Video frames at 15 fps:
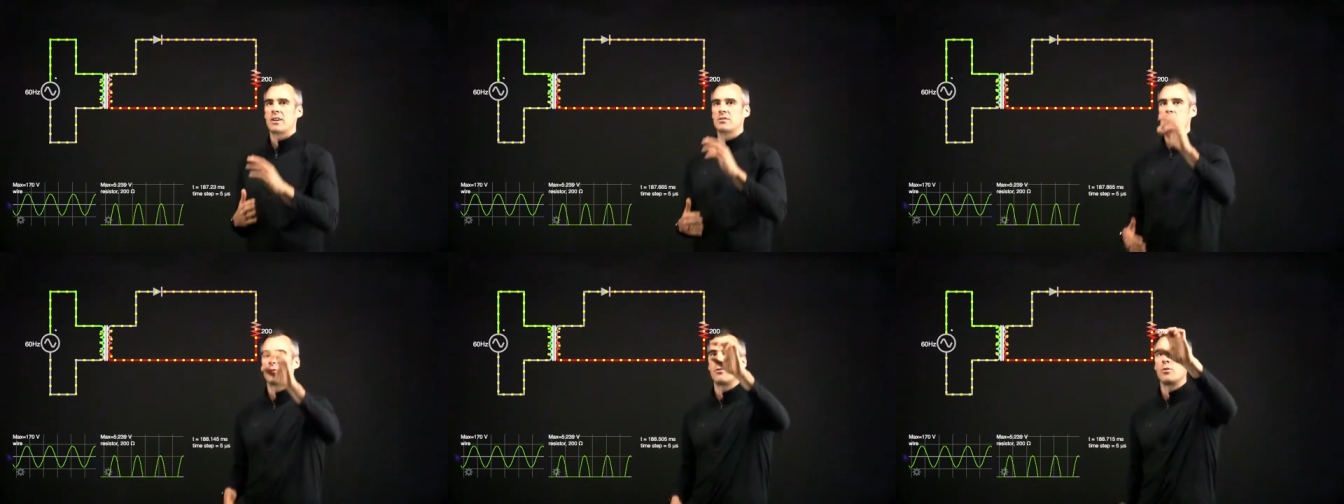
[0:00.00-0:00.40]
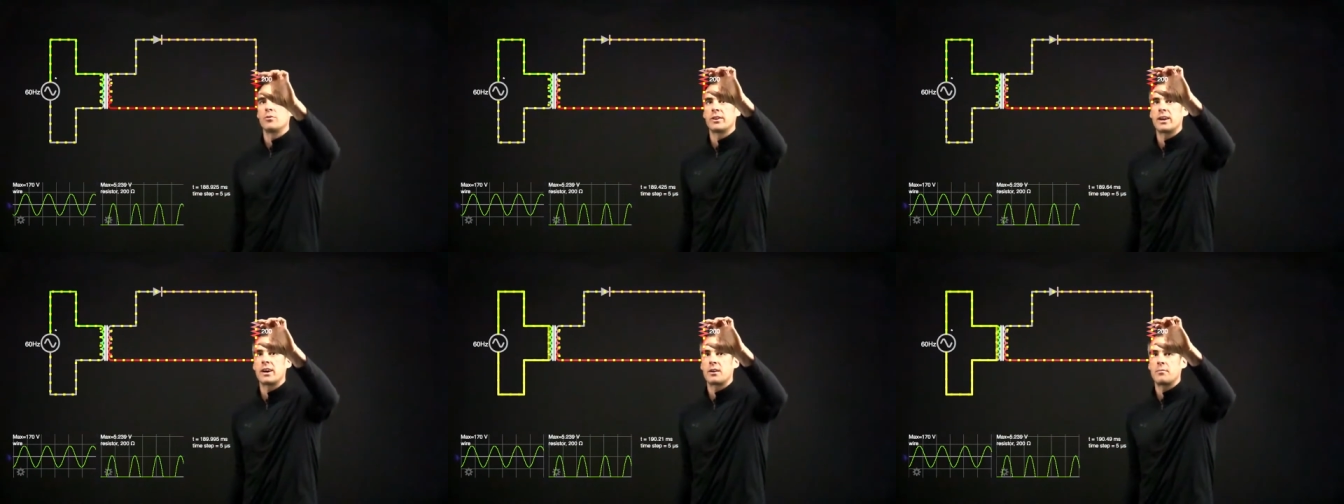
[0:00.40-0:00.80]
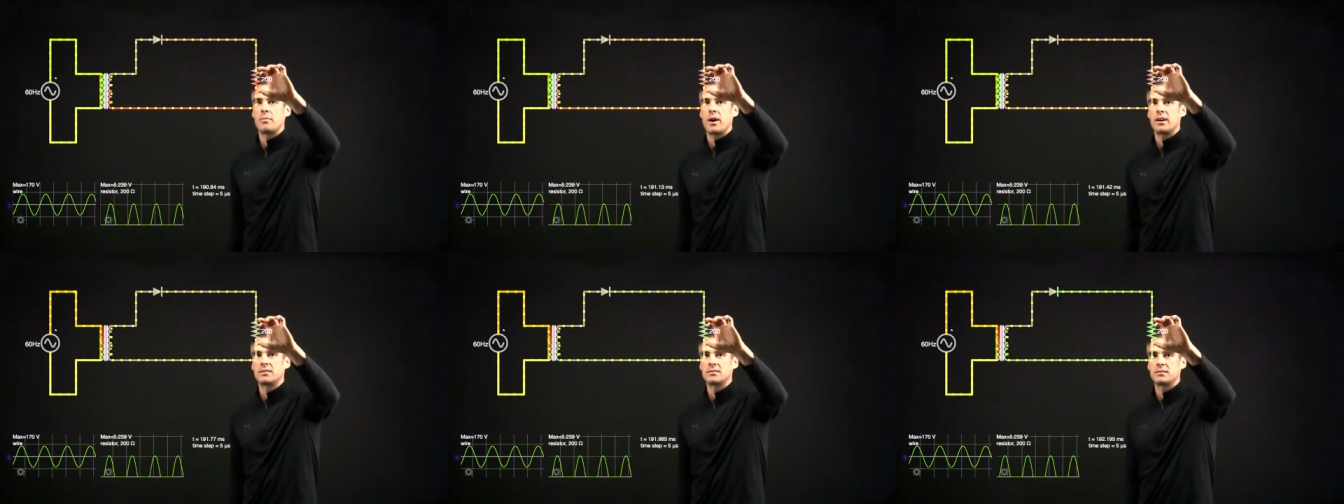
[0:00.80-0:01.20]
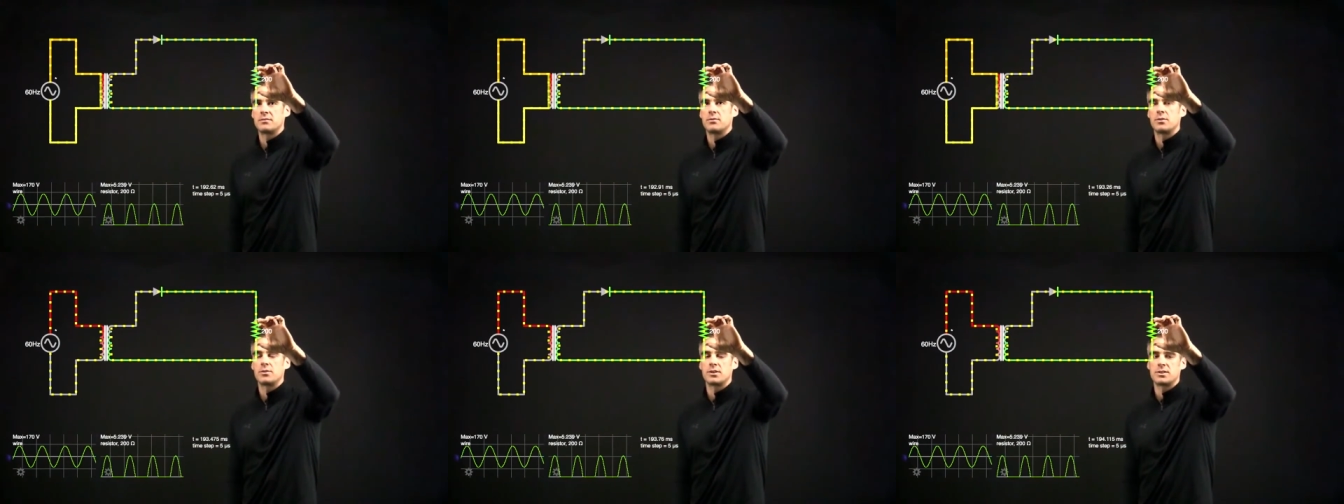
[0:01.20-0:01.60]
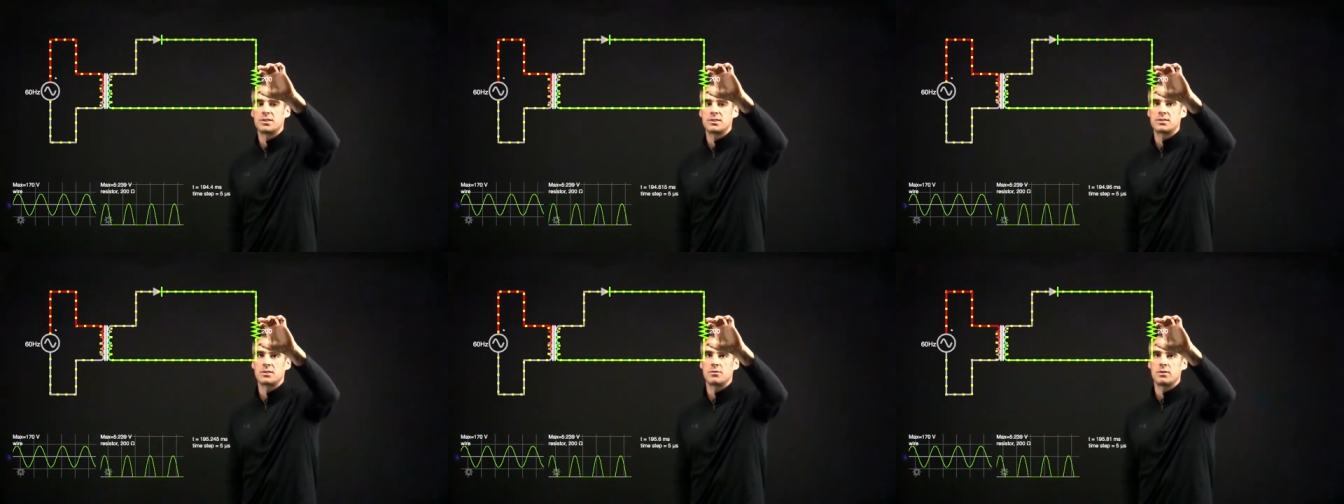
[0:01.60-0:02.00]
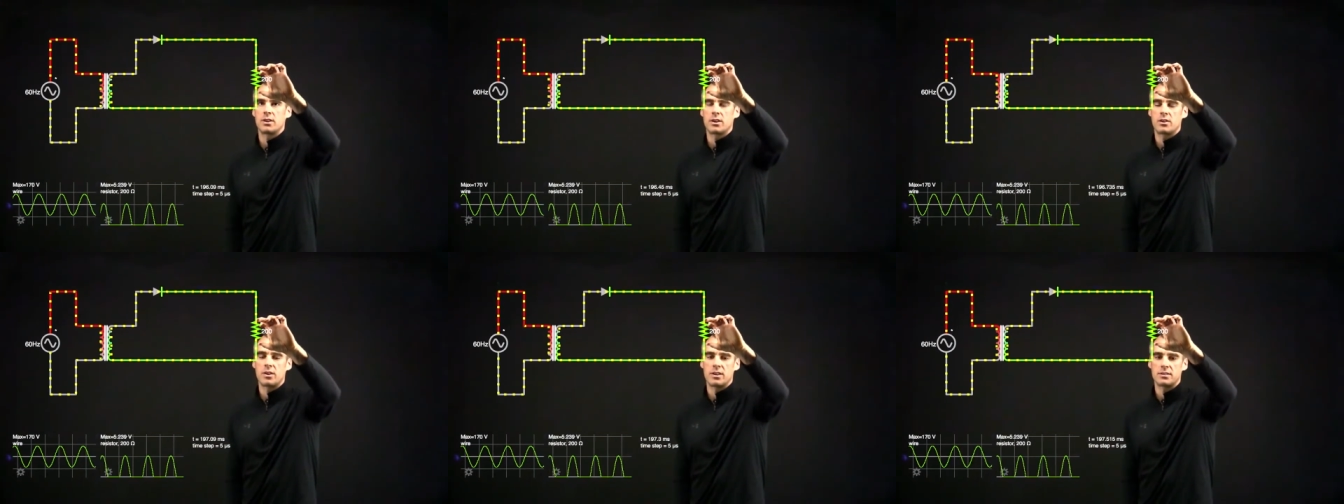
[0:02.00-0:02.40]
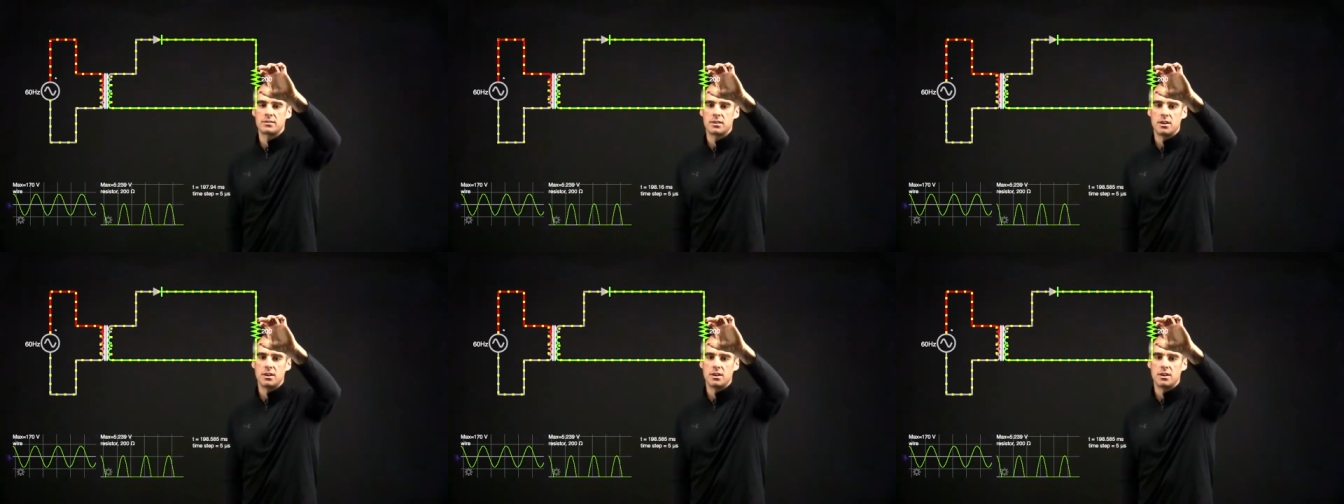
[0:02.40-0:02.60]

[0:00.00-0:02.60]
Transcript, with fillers: So we've only got a positive voltage that's going across